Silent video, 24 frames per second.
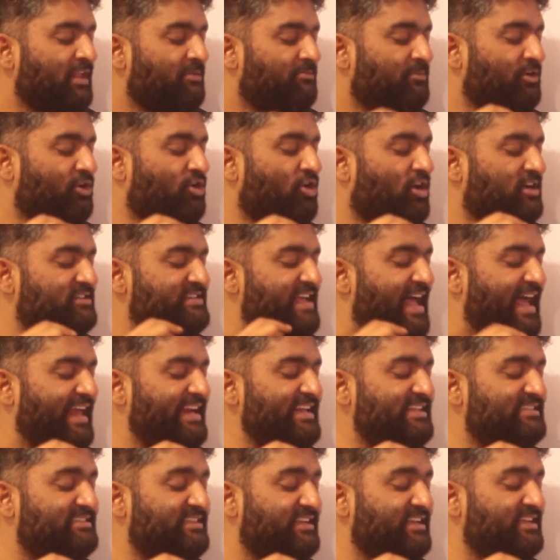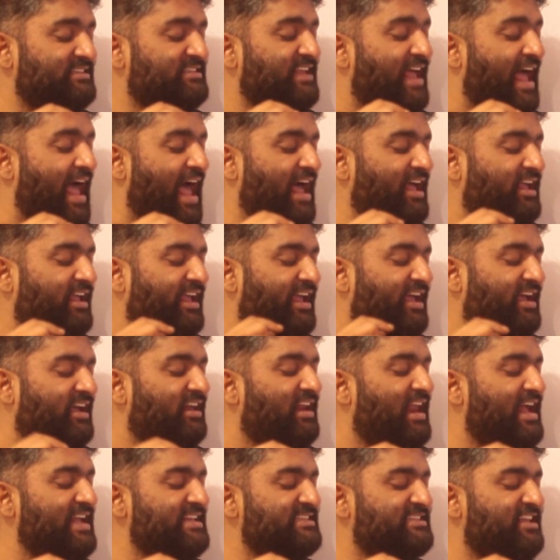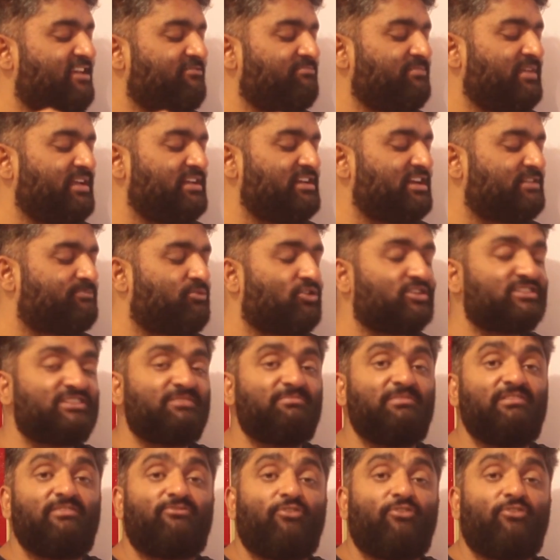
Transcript: because Harry says airlines have made it possible